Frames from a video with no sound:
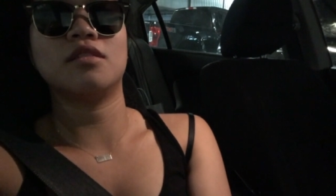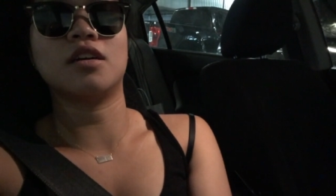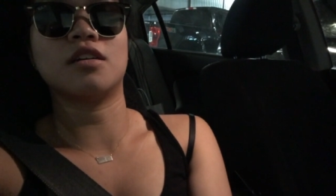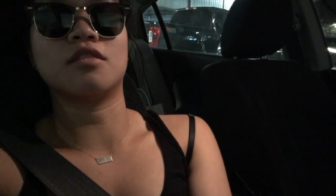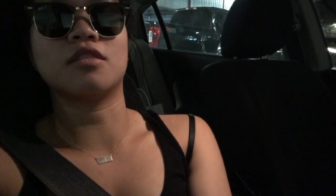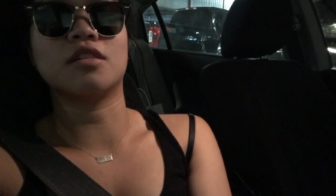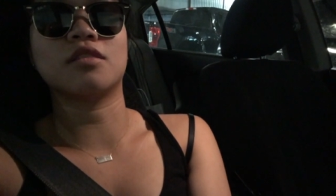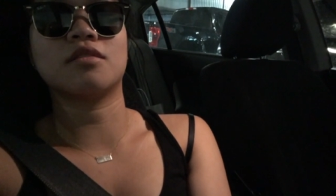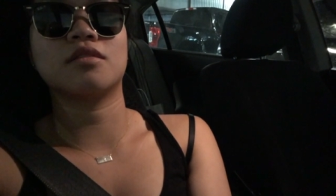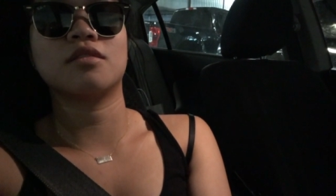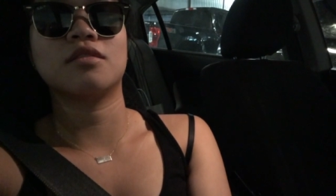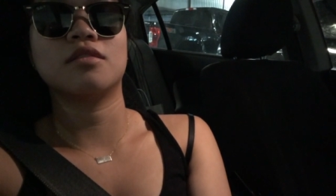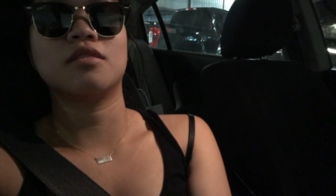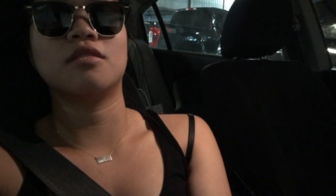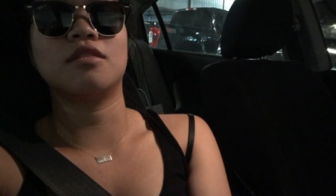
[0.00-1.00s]
I don't know.
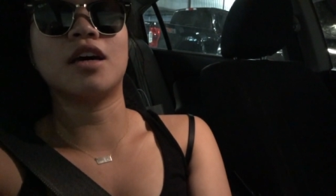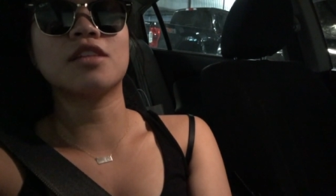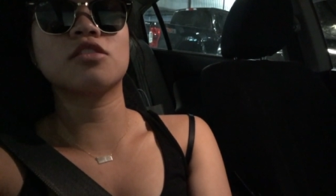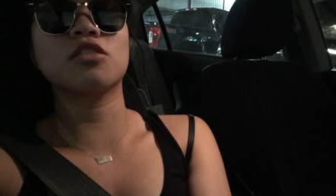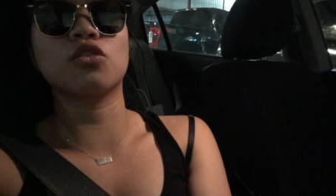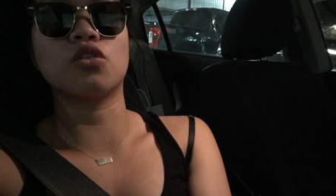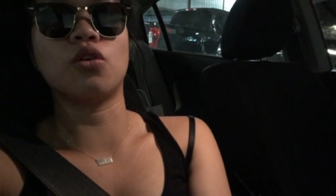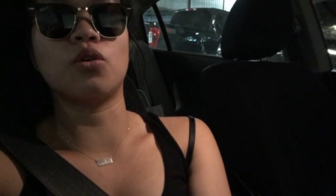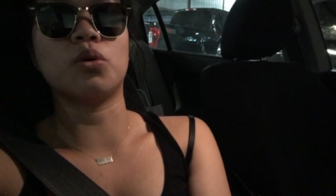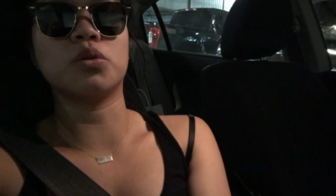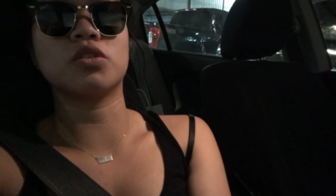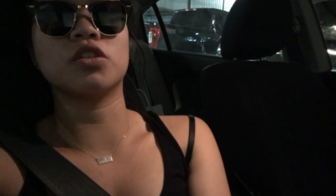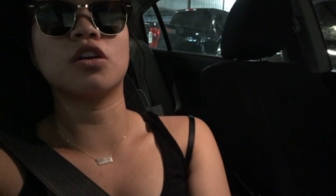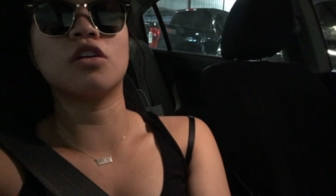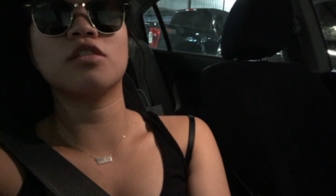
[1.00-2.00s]
That's the
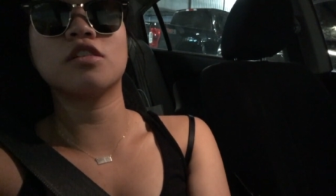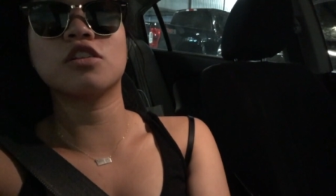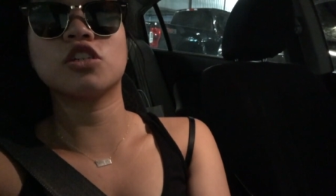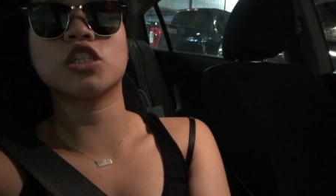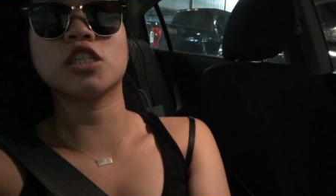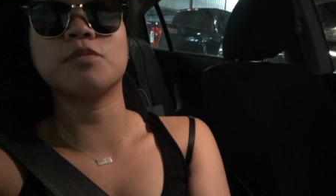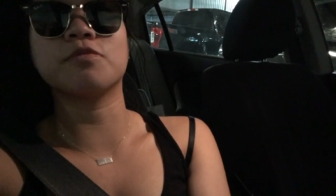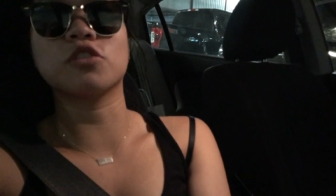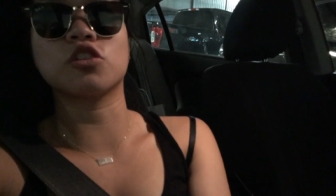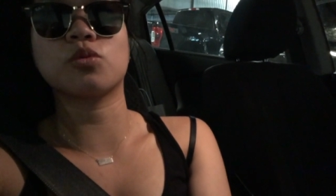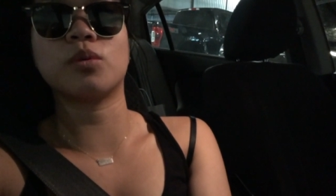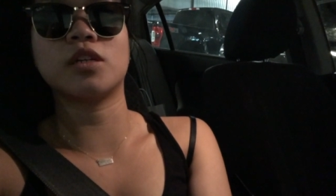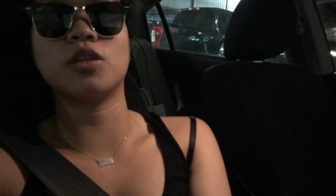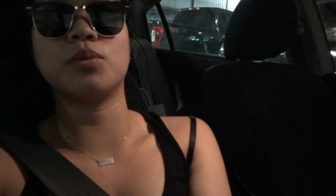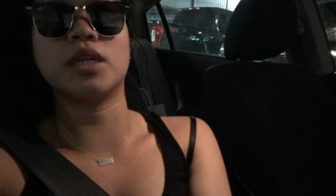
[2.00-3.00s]
goal, to go to the gym for
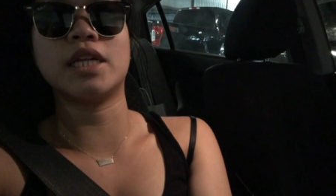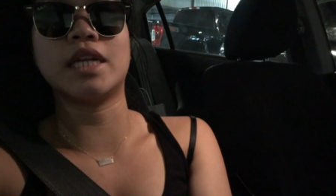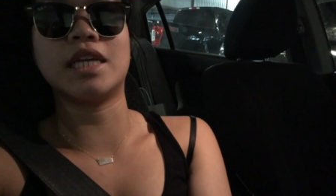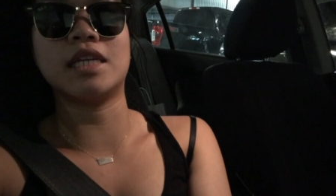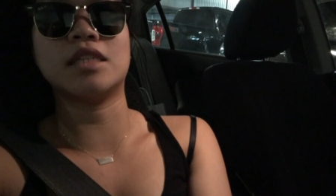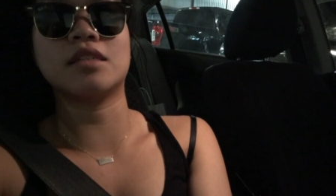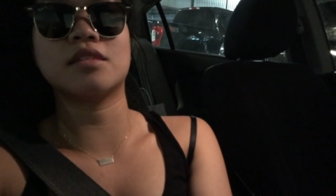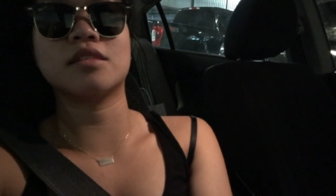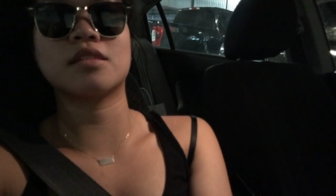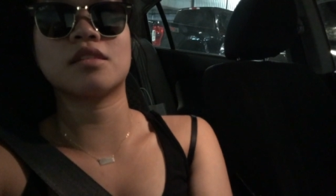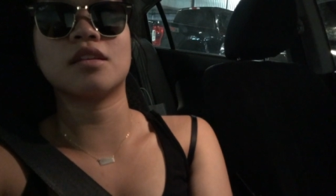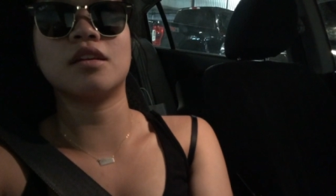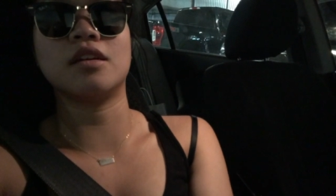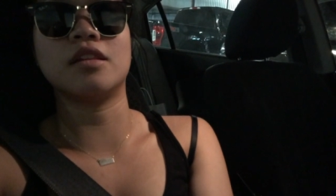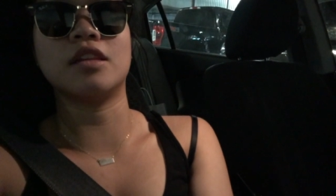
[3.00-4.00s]
21 days
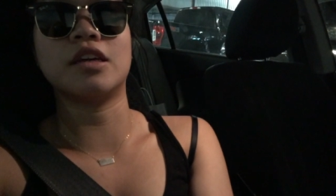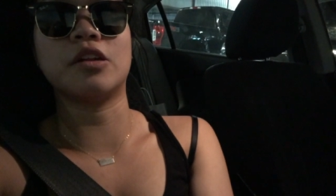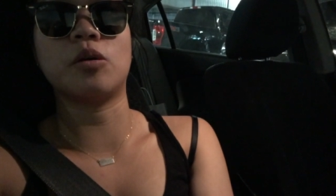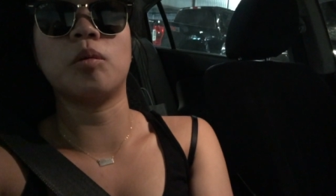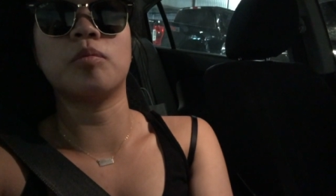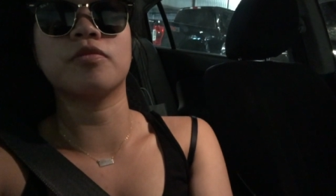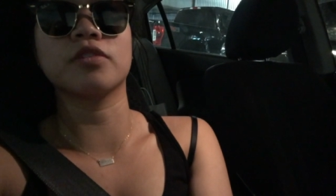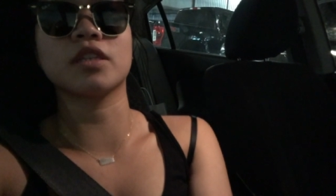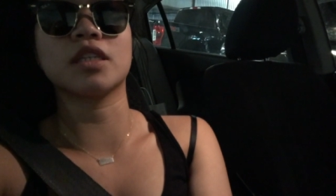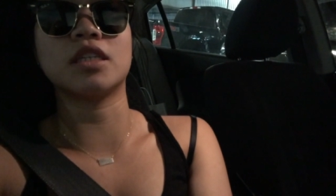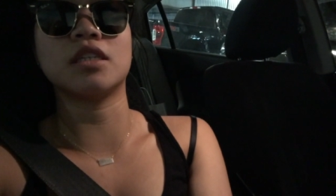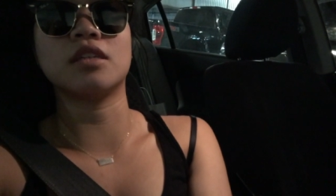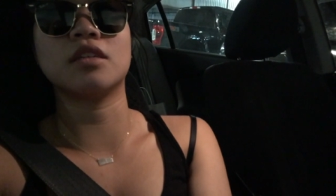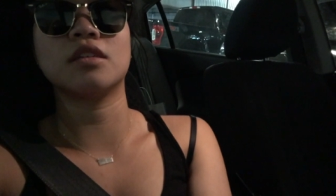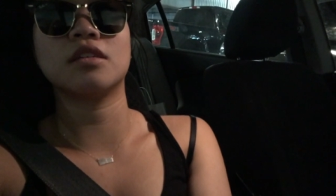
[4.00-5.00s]
and then
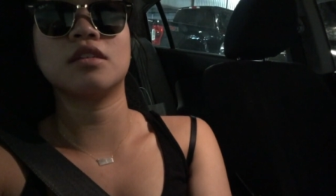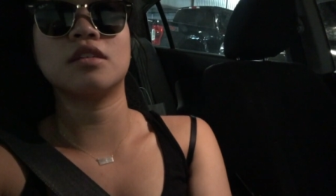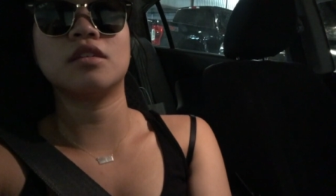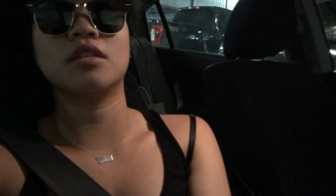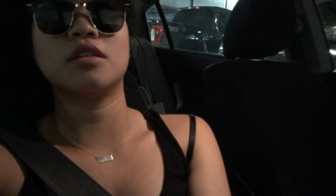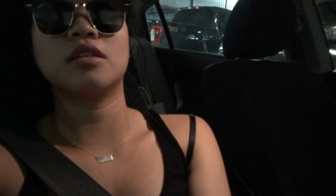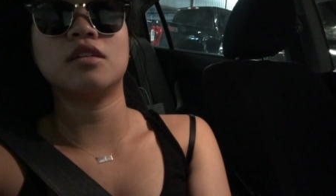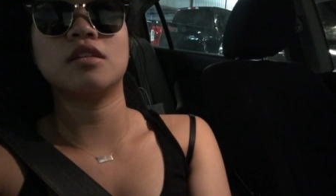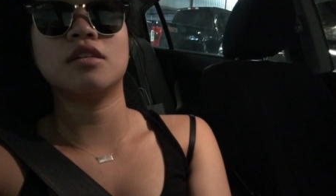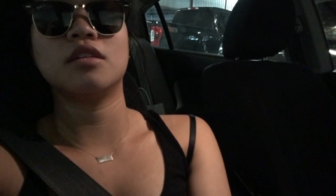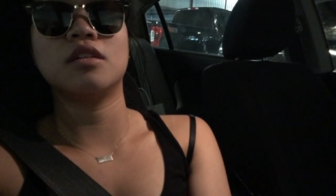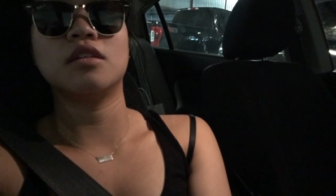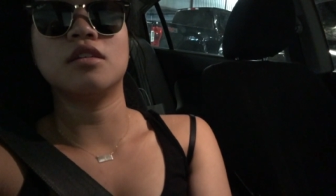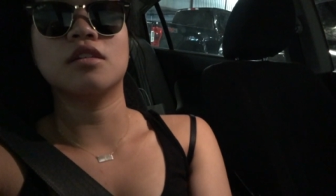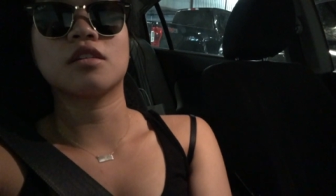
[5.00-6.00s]
hopefully
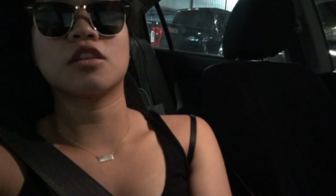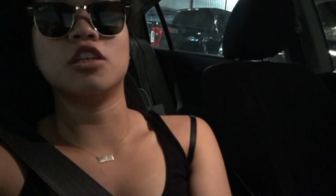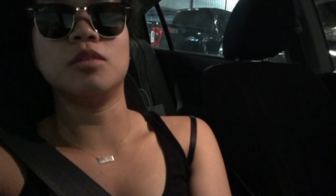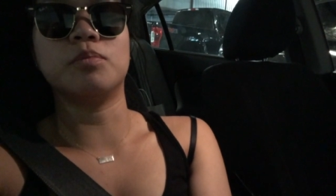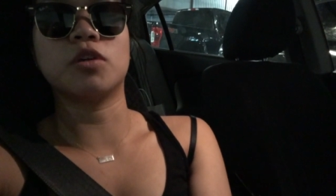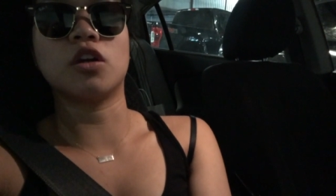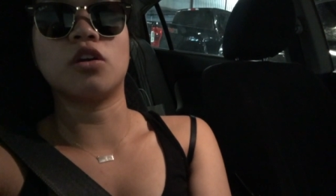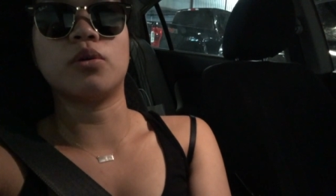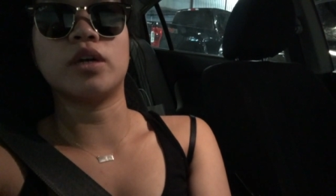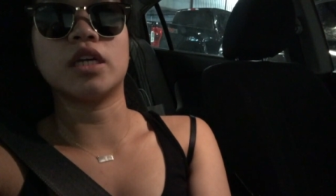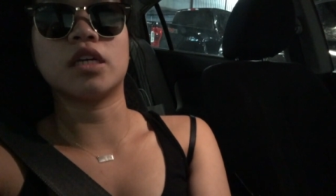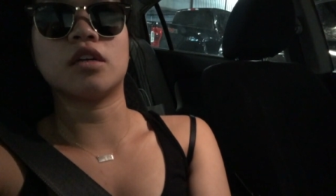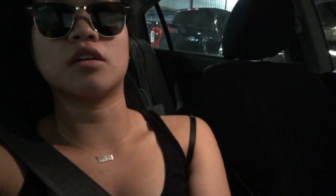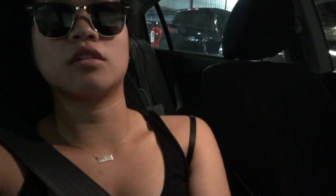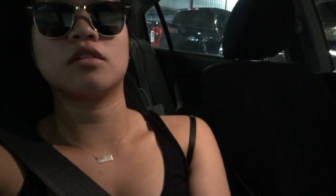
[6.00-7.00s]
keep
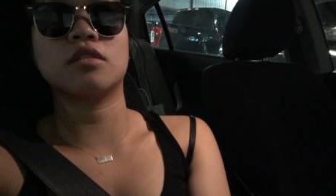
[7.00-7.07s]
going.